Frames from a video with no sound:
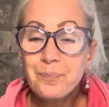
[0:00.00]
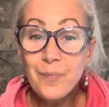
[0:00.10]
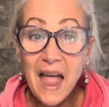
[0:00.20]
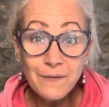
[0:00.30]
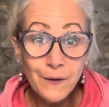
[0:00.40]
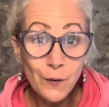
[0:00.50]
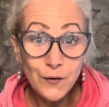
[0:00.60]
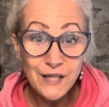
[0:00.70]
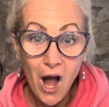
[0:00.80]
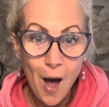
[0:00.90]
And feel
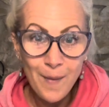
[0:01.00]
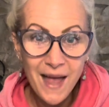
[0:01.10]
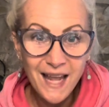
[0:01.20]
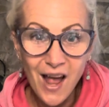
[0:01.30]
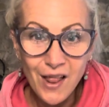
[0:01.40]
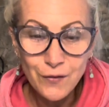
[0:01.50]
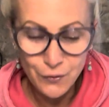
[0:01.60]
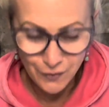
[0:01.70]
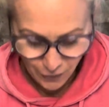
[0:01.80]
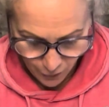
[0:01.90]
free to comment. I love to
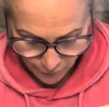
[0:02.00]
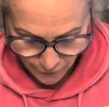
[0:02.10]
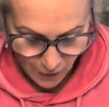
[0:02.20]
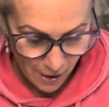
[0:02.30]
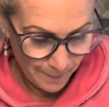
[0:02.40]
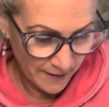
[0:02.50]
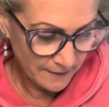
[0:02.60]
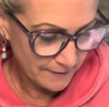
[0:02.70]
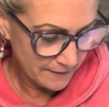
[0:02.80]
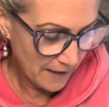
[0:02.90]
read all of your comments.
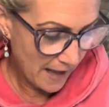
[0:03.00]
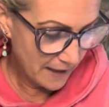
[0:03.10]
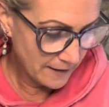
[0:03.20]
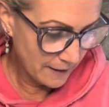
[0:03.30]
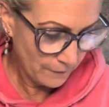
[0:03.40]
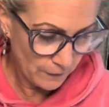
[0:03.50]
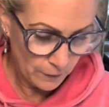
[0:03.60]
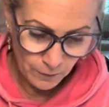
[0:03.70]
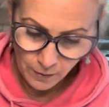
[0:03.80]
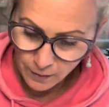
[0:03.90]
And if
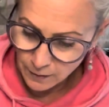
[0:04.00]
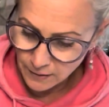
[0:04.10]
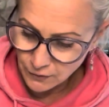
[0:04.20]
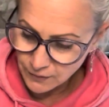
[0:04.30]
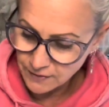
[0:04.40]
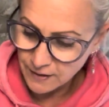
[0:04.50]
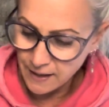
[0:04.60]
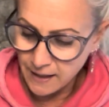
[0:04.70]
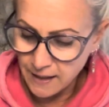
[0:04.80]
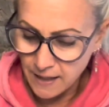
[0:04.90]
you are interested
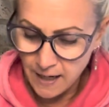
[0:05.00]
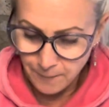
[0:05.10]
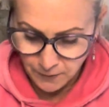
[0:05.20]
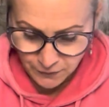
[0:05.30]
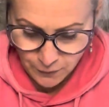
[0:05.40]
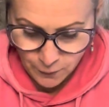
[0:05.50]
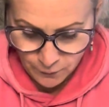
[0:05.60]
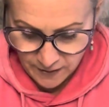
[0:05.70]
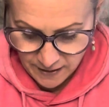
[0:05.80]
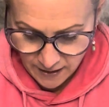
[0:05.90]
in a personal
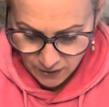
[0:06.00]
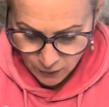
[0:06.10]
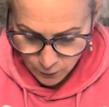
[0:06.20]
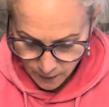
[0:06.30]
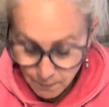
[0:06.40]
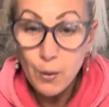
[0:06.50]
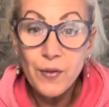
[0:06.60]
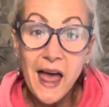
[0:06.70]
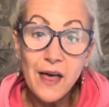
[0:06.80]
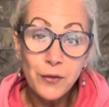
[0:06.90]
reading, you can book
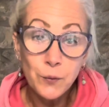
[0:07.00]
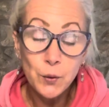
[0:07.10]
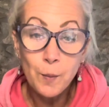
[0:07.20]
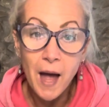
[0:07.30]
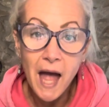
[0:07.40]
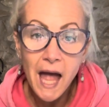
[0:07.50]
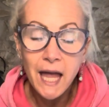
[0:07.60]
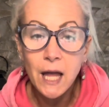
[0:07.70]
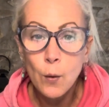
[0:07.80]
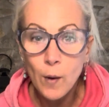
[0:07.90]
that through
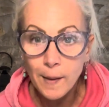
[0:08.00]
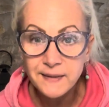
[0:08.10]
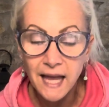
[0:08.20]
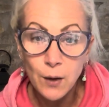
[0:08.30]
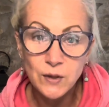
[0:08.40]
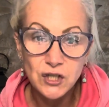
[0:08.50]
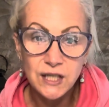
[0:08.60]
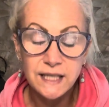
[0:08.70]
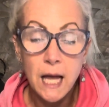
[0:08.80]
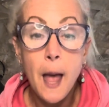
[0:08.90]
my website, which
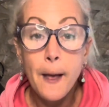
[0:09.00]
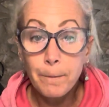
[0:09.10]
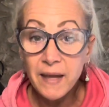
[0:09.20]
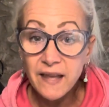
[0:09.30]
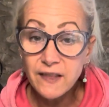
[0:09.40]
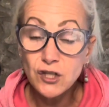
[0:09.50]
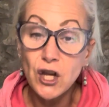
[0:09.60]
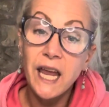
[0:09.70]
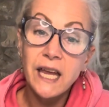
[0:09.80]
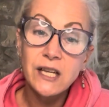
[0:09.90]
is
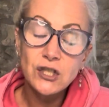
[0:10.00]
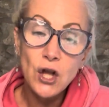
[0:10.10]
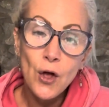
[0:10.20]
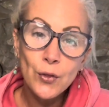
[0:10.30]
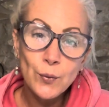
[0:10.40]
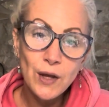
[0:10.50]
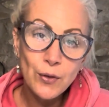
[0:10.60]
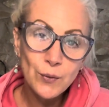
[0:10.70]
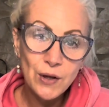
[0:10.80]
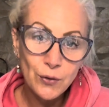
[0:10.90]

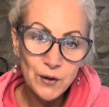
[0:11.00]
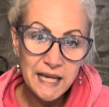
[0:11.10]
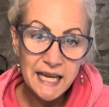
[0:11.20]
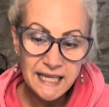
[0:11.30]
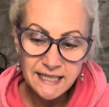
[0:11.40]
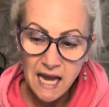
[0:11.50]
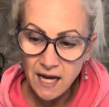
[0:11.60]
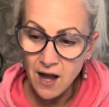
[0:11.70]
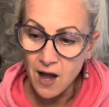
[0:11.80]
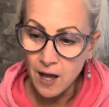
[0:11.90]

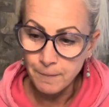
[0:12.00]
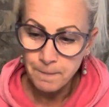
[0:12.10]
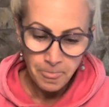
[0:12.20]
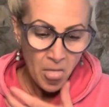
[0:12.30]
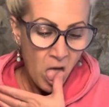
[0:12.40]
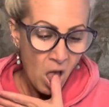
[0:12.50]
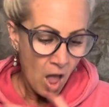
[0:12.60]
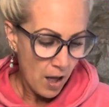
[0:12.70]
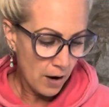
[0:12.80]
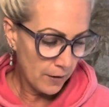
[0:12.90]
BeTheChange333.com.
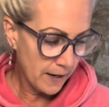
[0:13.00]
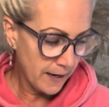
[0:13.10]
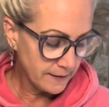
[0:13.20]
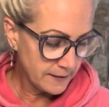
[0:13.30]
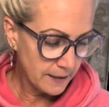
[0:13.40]
All right.